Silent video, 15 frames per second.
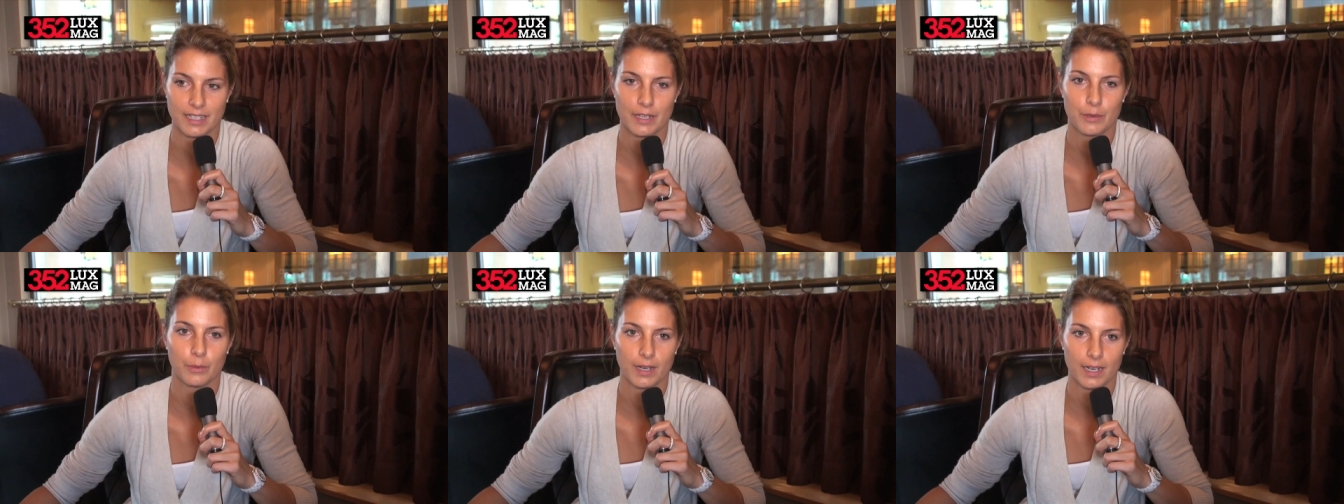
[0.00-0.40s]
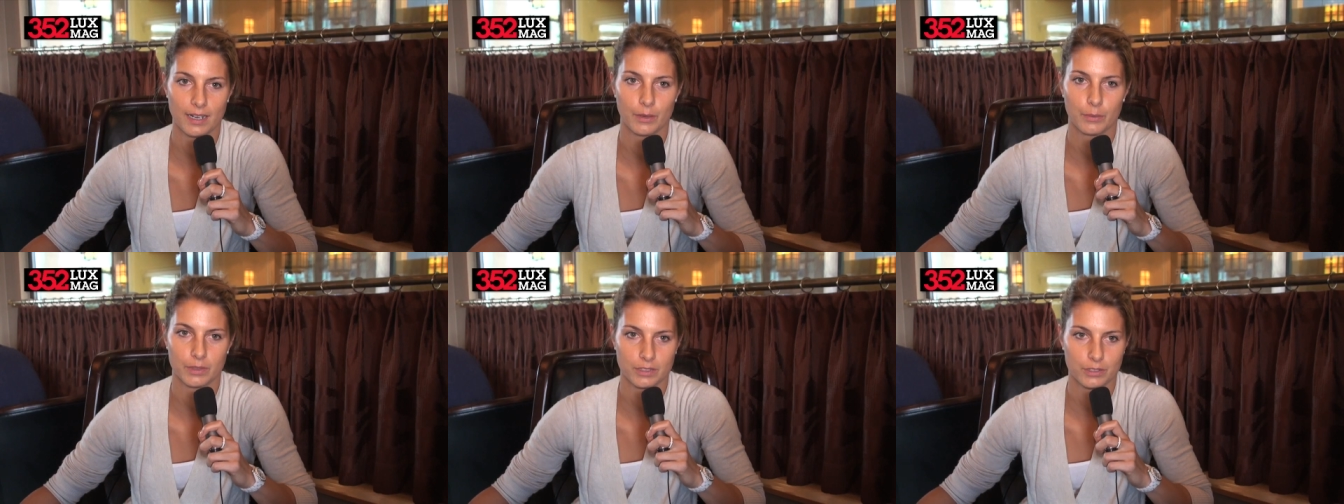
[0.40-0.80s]
day
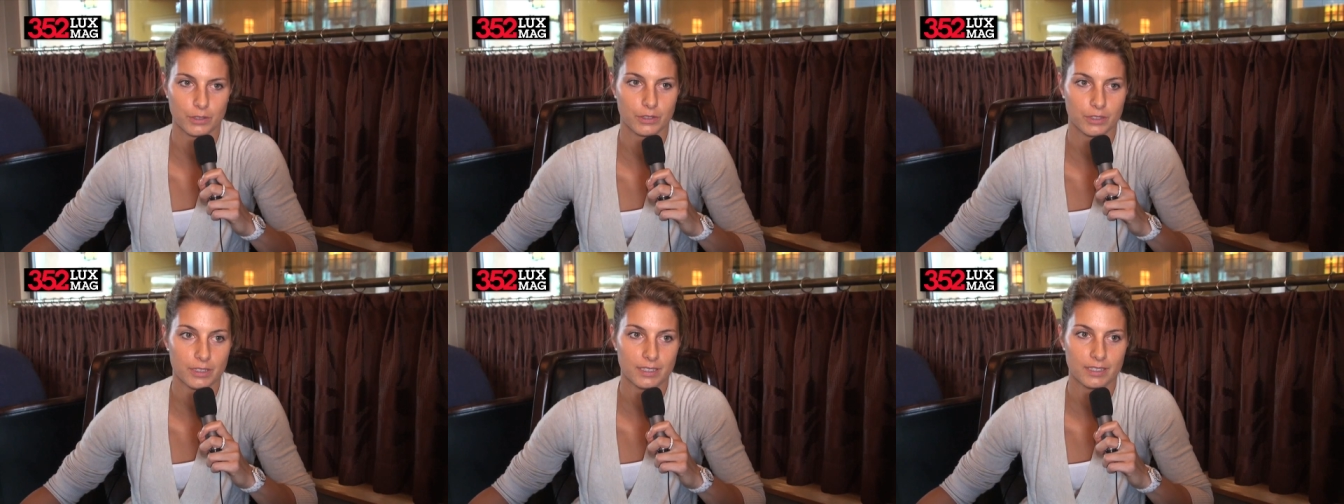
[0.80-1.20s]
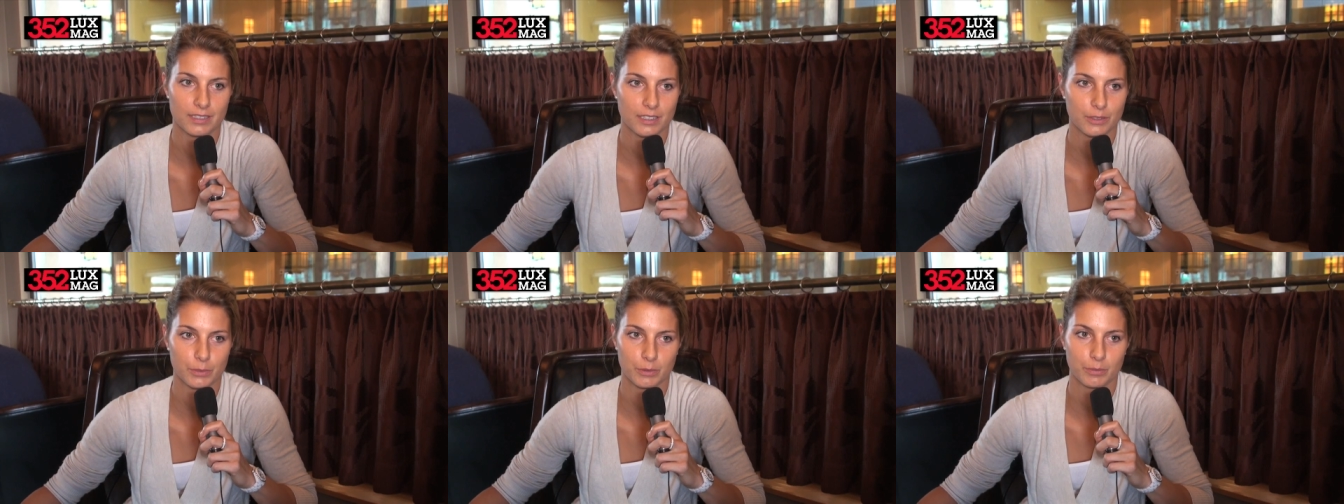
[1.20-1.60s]
where I will do good,
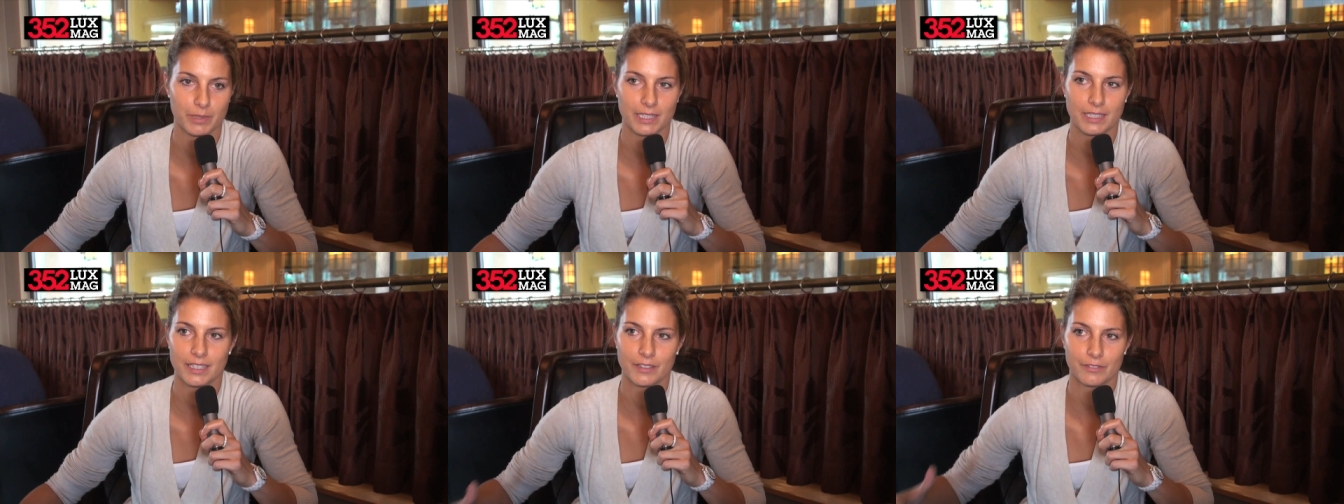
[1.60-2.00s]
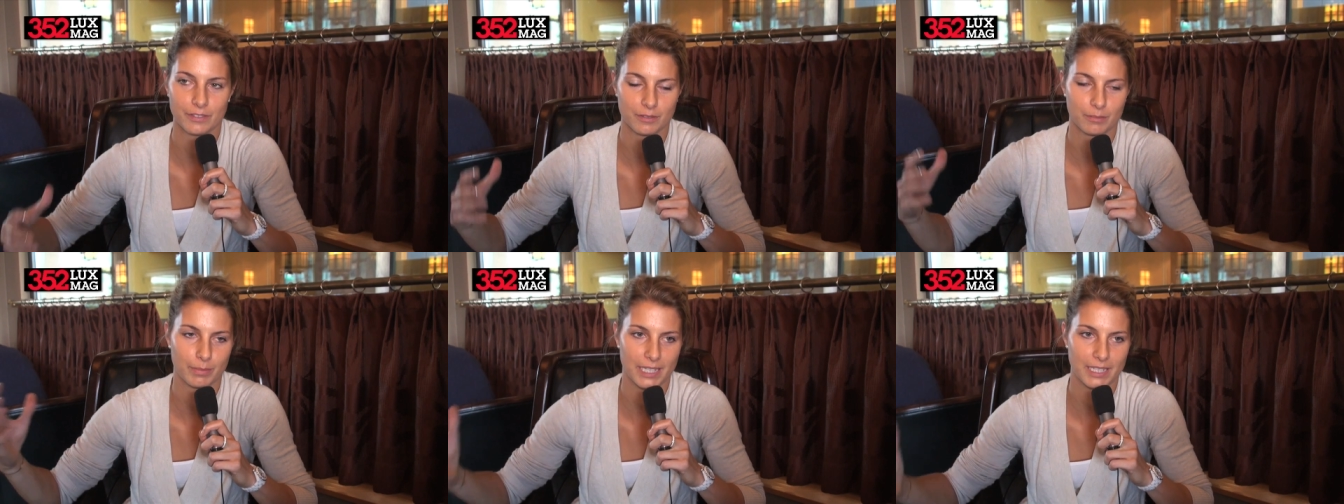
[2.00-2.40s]
it will be
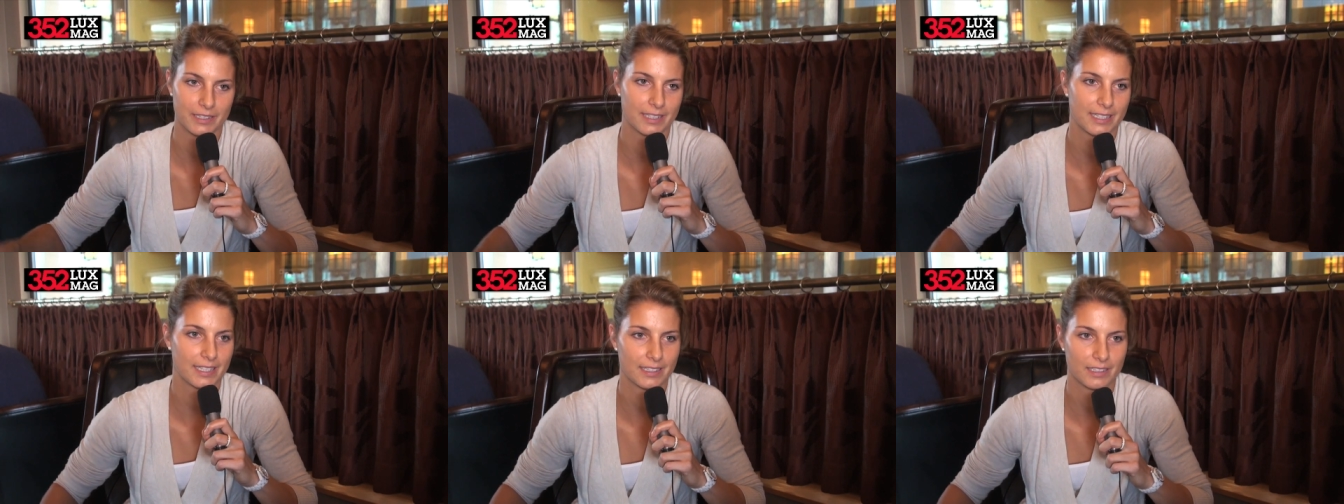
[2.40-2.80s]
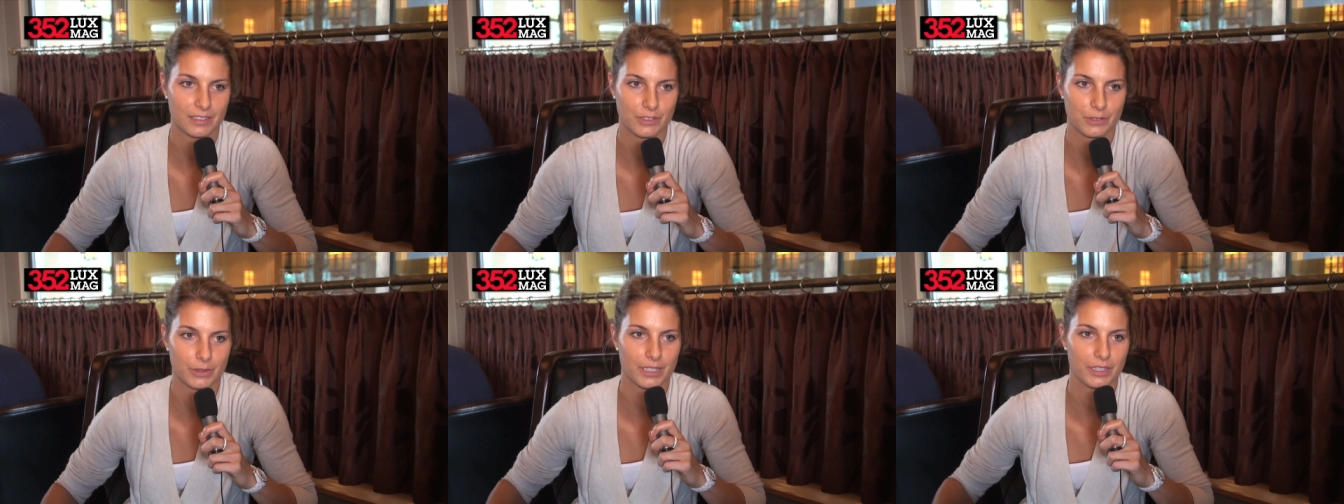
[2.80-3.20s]
even better
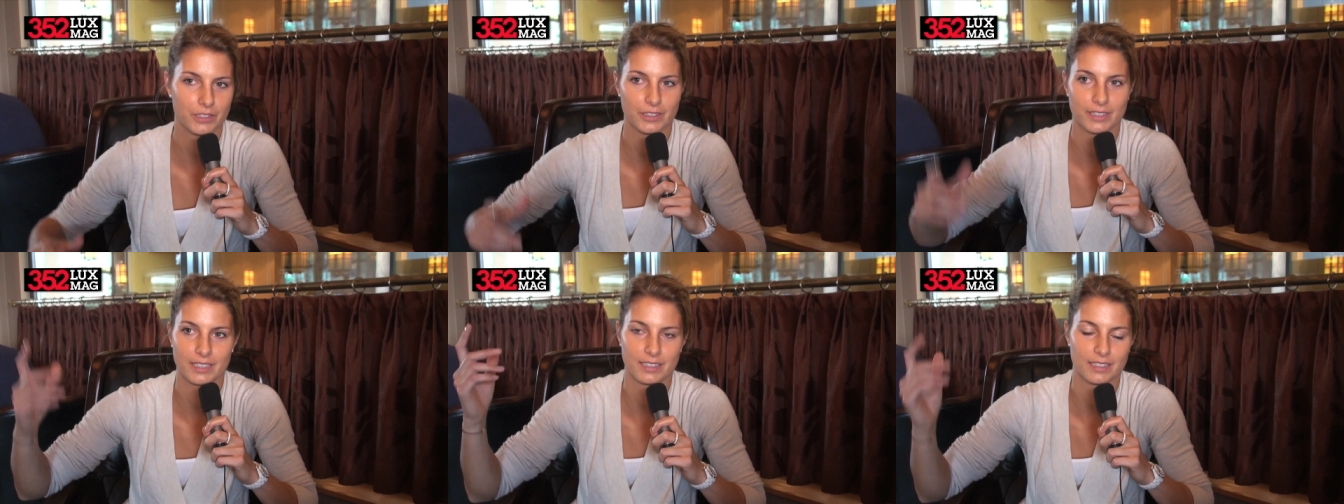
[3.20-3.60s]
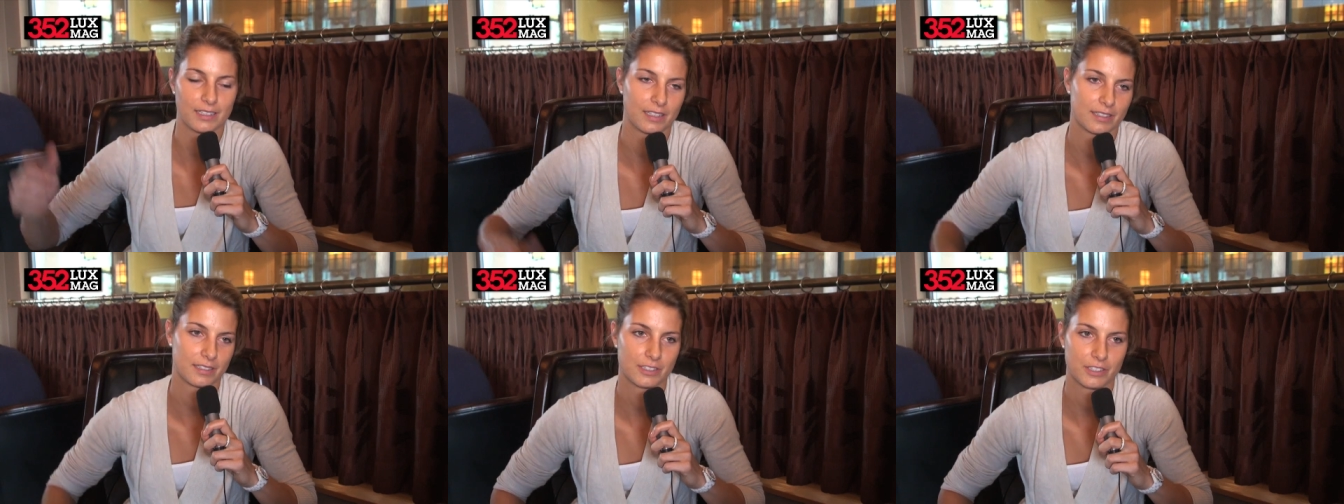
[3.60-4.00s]
than doing good in
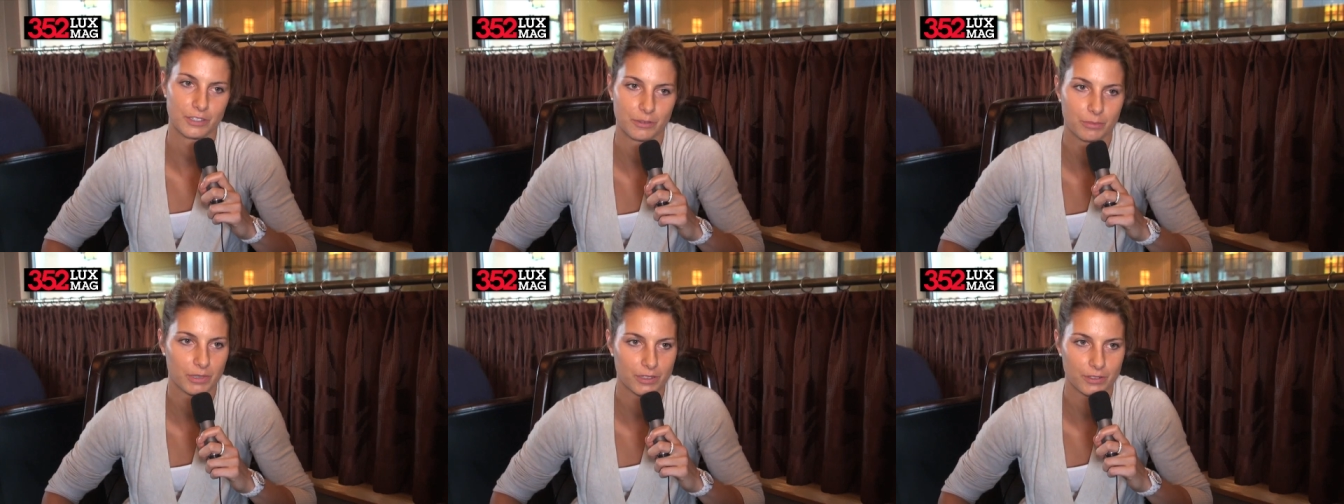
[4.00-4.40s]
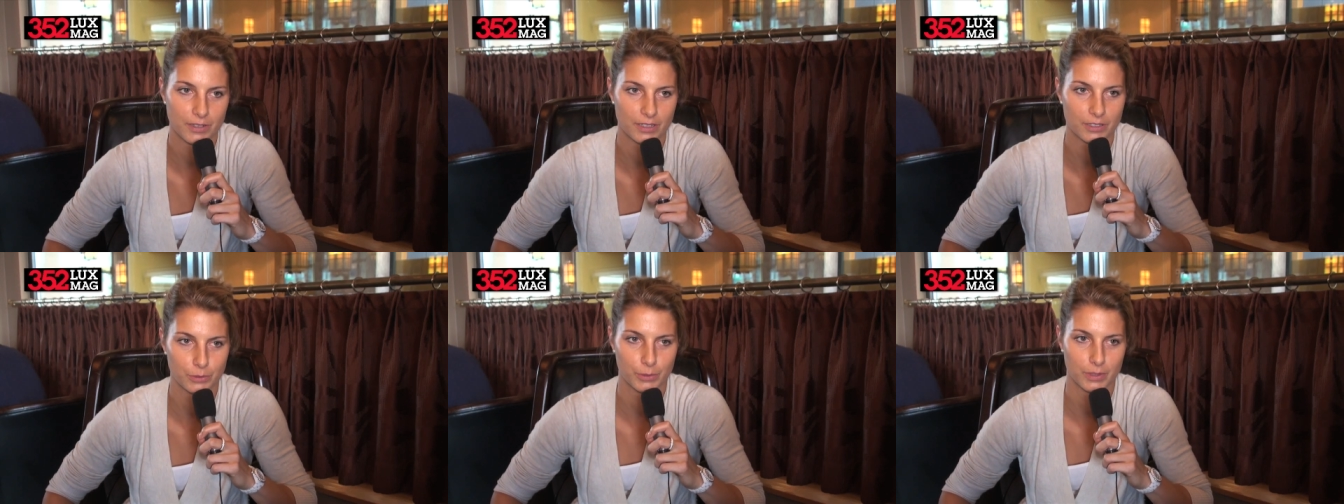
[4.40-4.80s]
another tournament
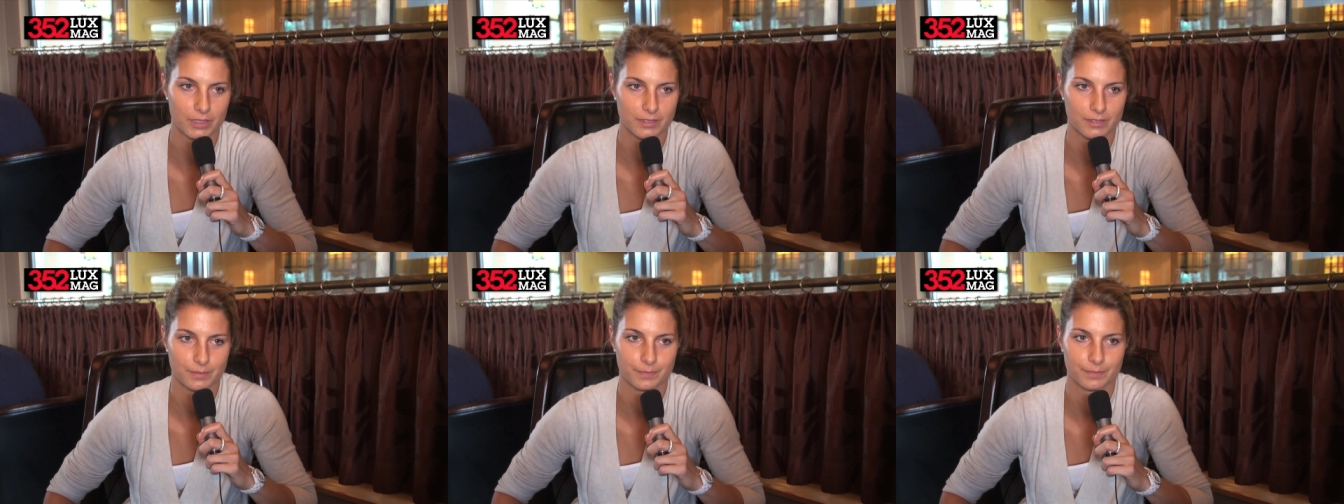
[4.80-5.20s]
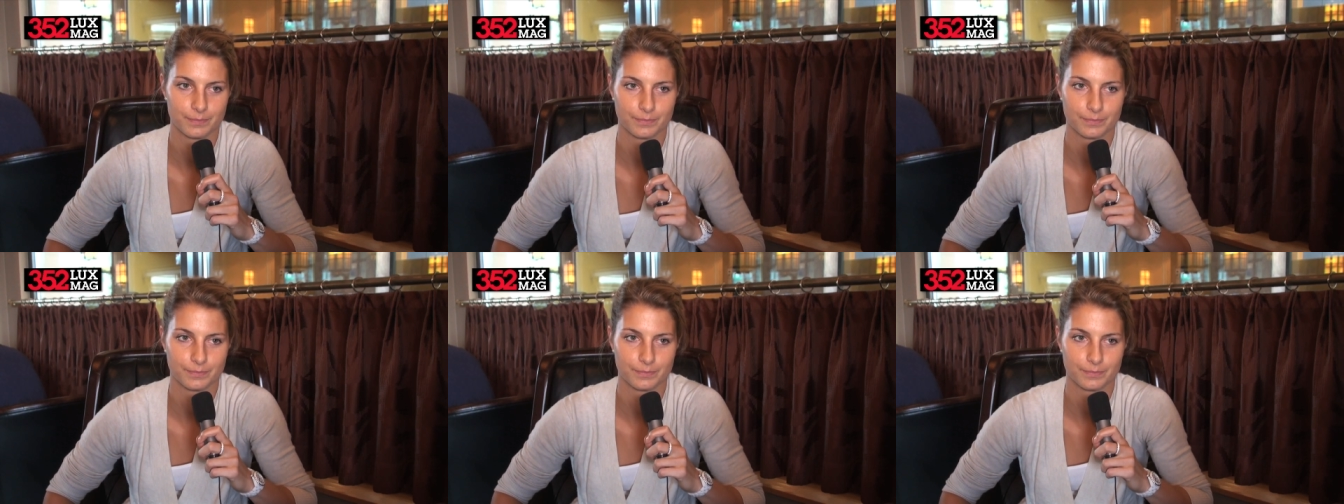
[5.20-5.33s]
around the world.